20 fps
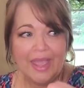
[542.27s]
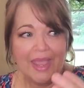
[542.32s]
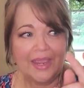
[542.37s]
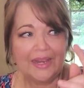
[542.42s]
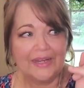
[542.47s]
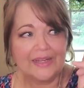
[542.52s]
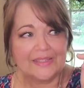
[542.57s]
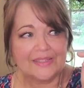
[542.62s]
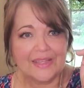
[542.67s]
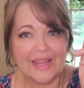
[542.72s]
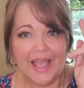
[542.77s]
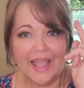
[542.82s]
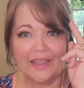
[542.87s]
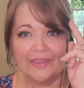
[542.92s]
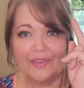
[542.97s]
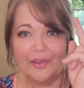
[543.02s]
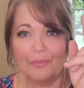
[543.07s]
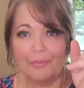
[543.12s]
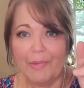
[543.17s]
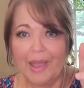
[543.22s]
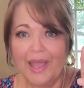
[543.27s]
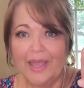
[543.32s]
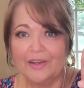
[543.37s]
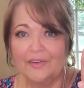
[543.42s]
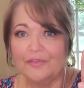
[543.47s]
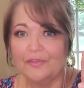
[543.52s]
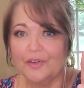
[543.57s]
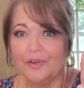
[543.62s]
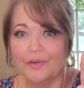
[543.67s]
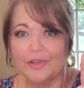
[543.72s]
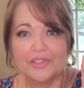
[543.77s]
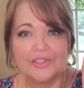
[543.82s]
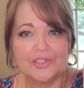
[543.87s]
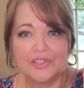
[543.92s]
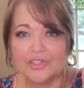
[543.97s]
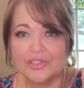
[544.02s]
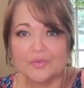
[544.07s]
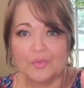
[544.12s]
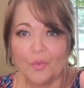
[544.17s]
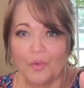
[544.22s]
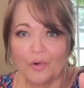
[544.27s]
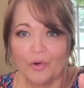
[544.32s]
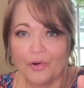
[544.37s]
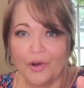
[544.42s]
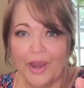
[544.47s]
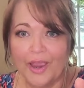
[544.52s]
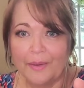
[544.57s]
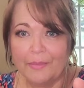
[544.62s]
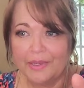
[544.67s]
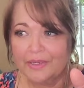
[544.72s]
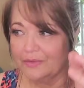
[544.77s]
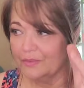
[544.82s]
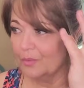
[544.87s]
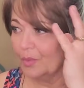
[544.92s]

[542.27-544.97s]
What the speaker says: and it's like their mind focus just won't grab it,